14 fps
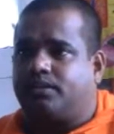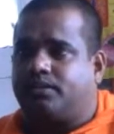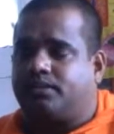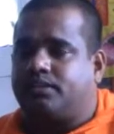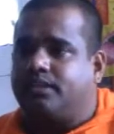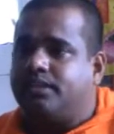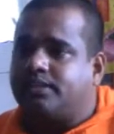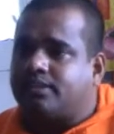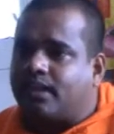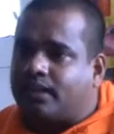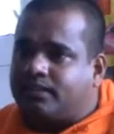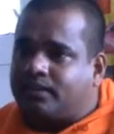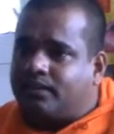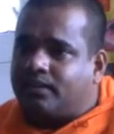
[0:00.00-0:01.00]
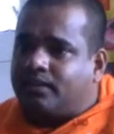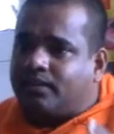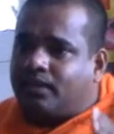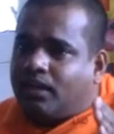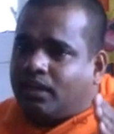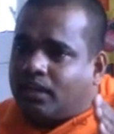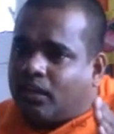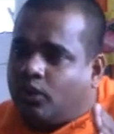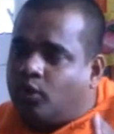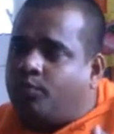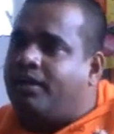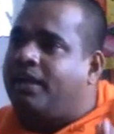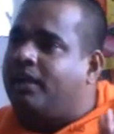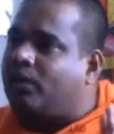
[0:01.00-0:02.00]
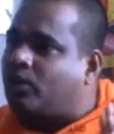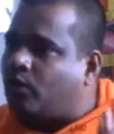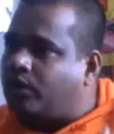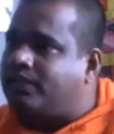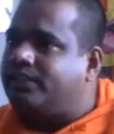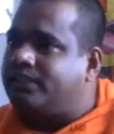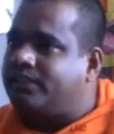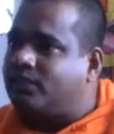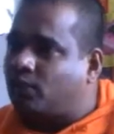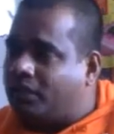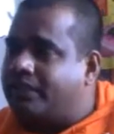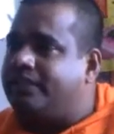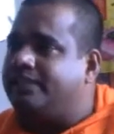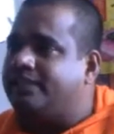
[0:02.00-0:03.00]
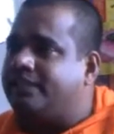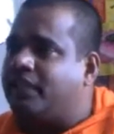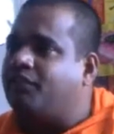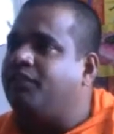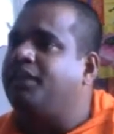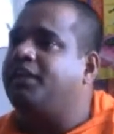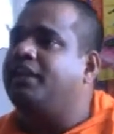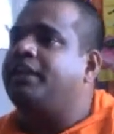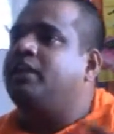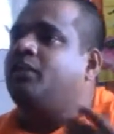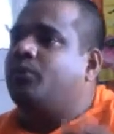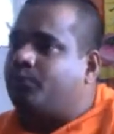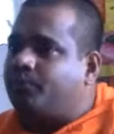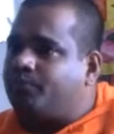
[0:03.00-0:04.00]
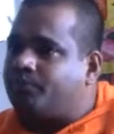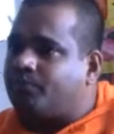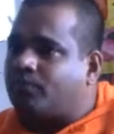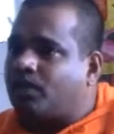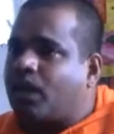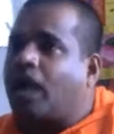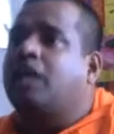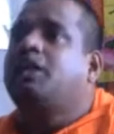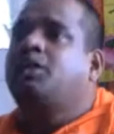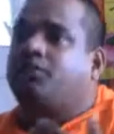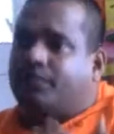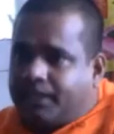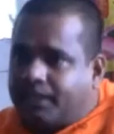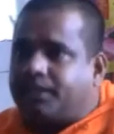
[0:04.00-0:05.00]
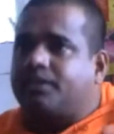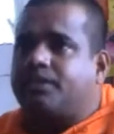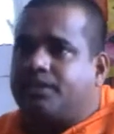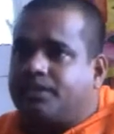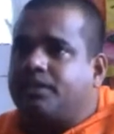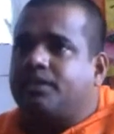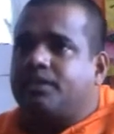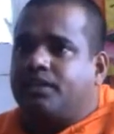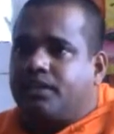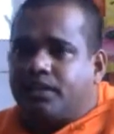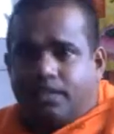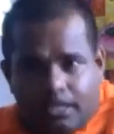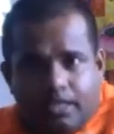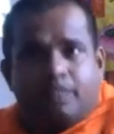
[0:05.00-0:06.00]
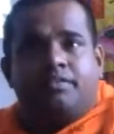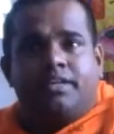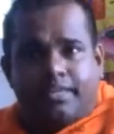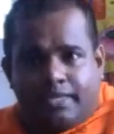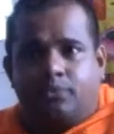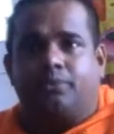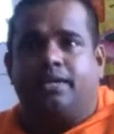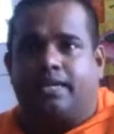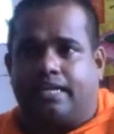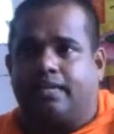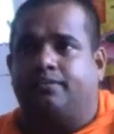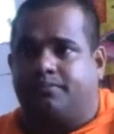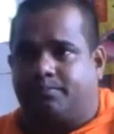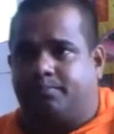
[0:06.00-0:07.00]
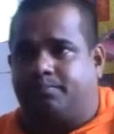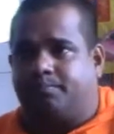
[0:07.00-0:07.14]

These are the humane qualities that we need to cultivate in our day-to-day life.